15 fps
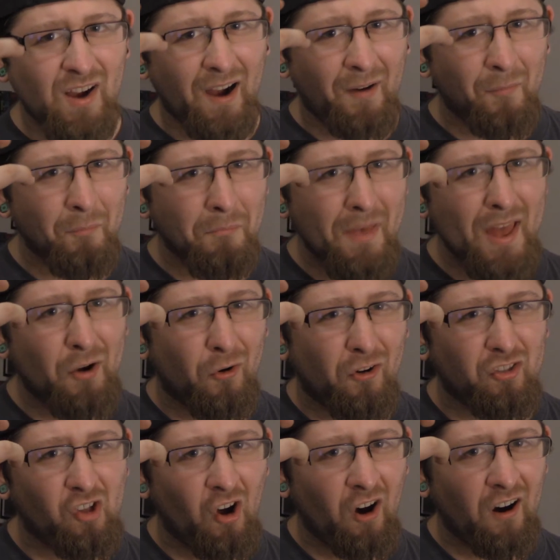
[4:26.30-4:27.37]
a metal
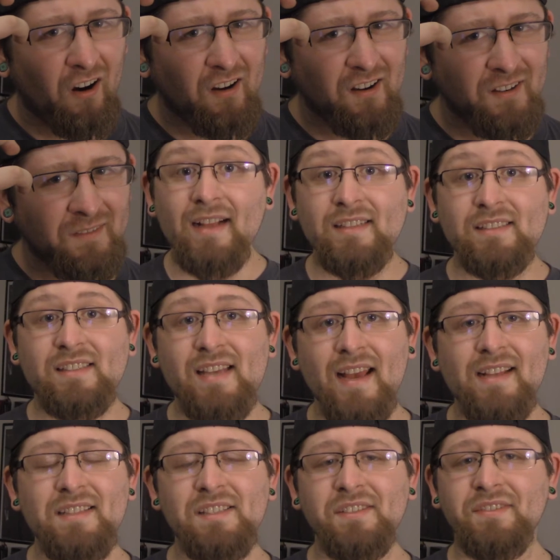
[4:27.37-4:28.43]
claw.
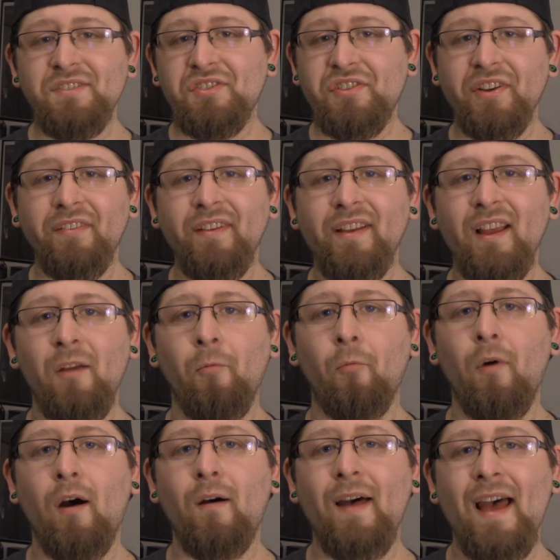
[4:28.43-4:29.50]
Intense, chilling, and
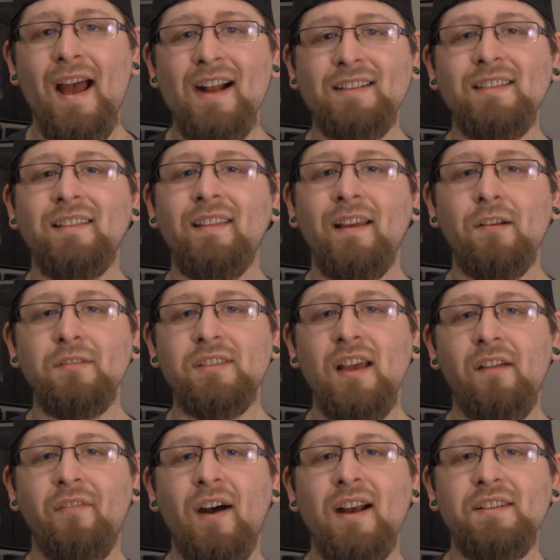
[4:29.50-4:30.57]
well-acted, The Hills
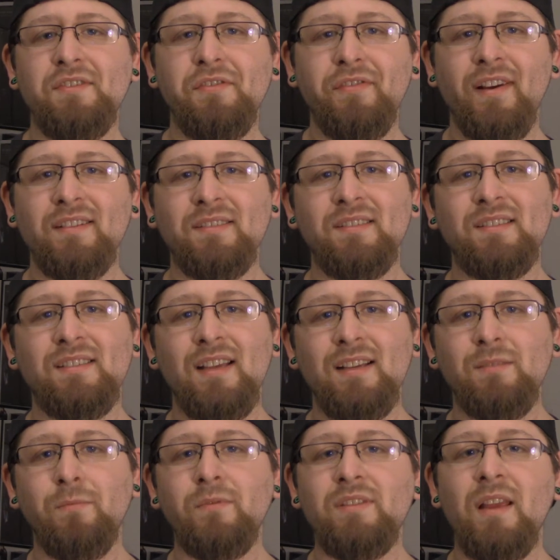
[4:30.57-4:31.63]
Have Eyes
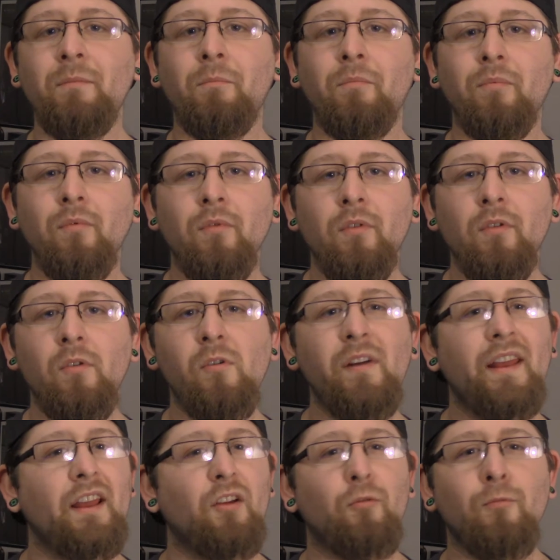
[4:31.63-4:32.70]
2006 was a brutal
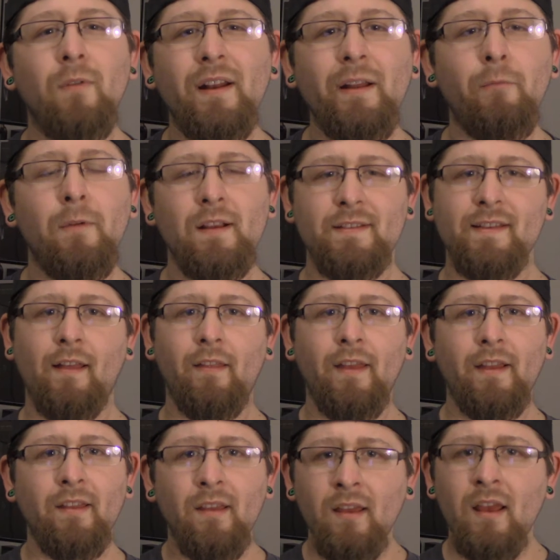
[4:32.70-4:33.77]
and gritty
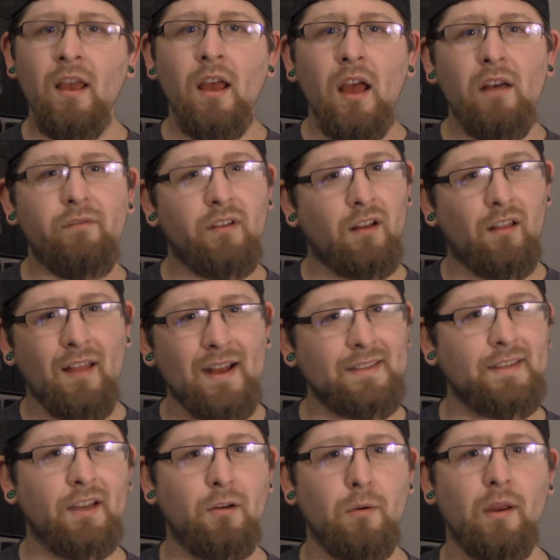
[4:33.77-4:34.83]
retelling of a
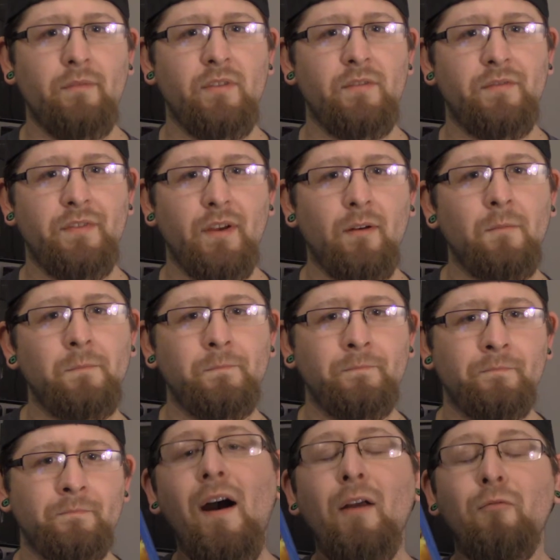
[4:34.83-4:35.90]
classic Craven film.
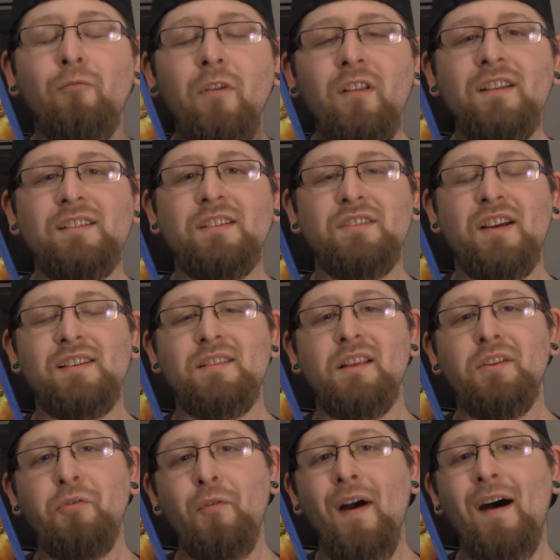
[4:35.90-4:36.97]
I really suggest
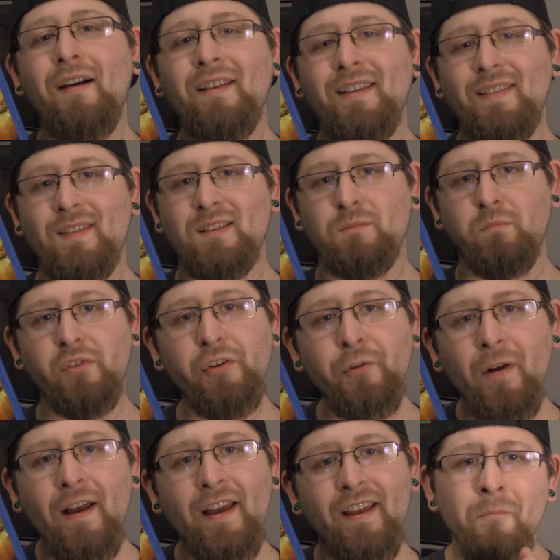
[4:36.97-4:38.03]
that you go out and get this
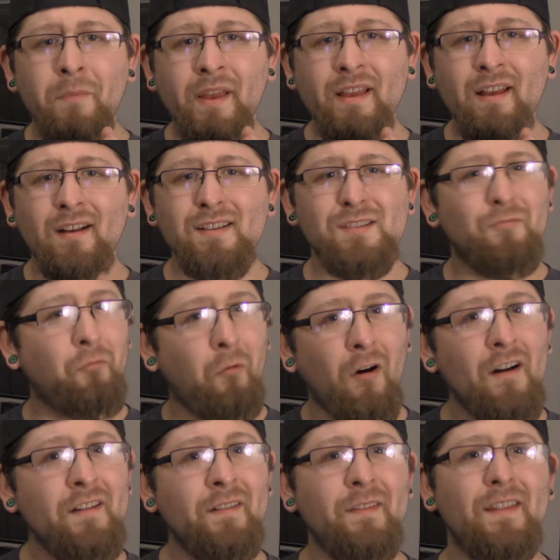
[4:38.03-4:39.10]
Blu-ray because,
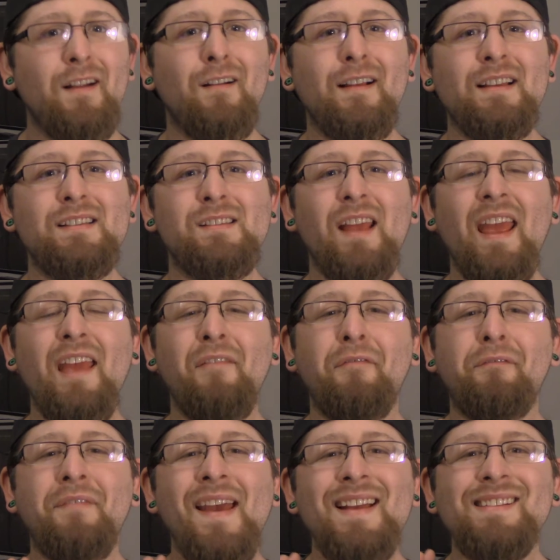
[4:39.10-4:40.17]
one, there is a
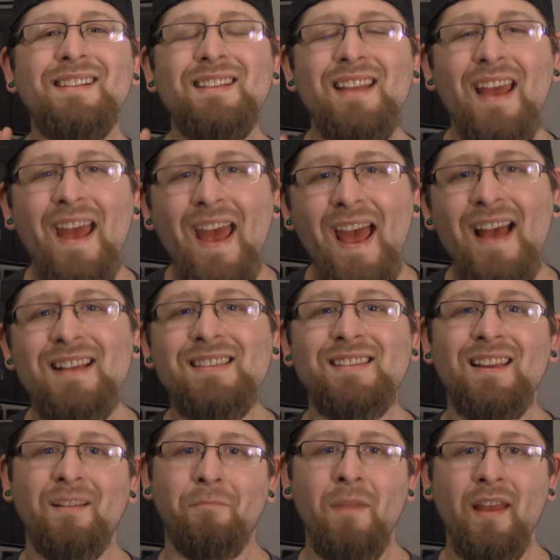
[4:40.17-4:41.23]

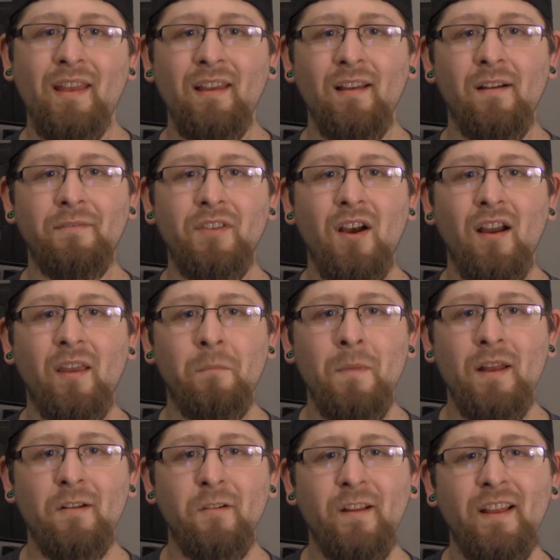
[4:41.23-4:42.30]
fantastic making-of
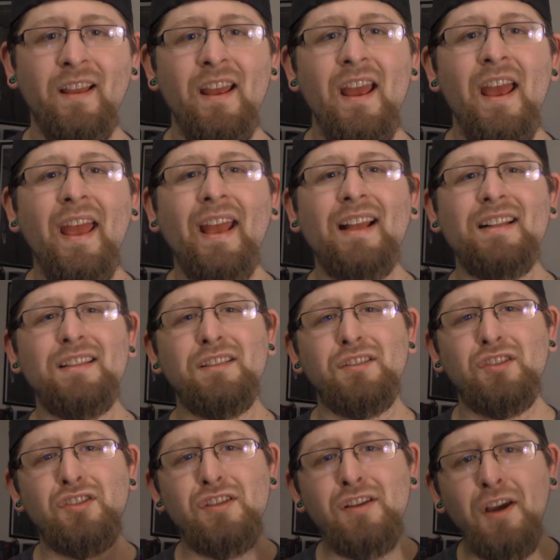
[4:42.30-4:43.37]
documentary, and
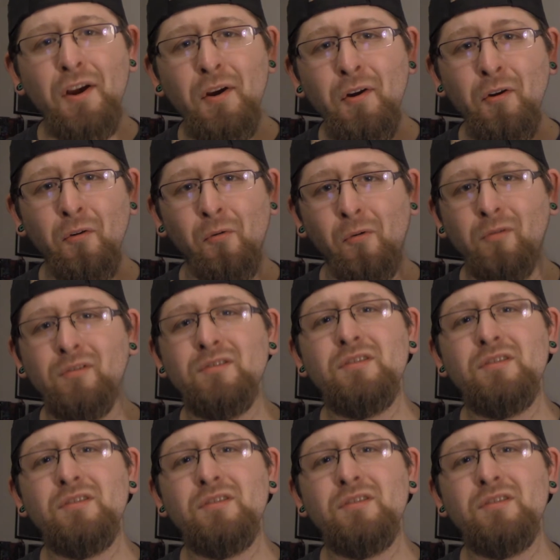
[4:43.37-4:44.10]
two,